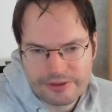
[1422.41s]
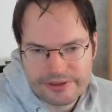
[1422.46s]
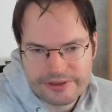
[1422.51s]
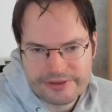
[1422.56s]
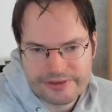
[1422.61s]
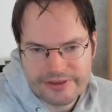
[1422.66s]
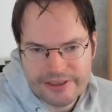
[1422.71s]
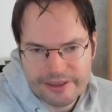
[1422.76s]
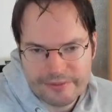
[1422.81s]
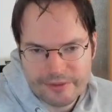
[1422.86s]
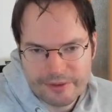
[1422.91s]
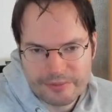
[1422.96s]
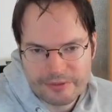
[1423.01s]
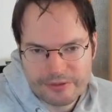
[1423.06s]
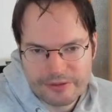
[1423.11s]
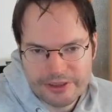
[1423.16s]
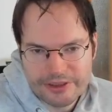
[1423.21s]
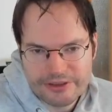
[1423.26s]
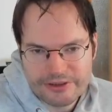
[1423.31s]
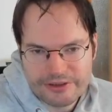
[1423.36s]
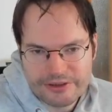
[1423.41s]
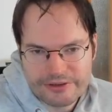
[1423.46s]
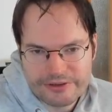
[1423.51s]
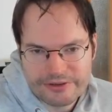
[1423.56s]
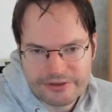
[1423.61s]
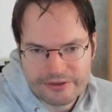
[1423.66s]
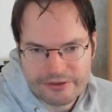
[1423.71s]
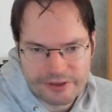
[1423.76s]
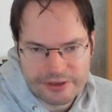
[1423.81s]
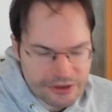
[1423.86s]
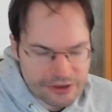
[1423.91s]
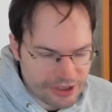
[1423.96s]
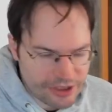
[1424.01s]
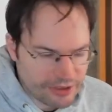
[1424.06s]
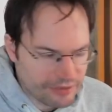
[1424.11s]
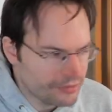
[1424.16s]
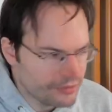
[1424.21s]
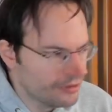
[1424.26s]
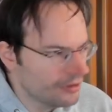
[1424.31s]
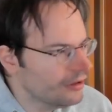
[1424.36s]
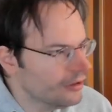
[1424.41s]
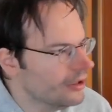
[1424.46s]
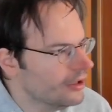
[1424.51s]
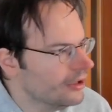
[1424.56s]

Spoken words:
the same operation. So in general,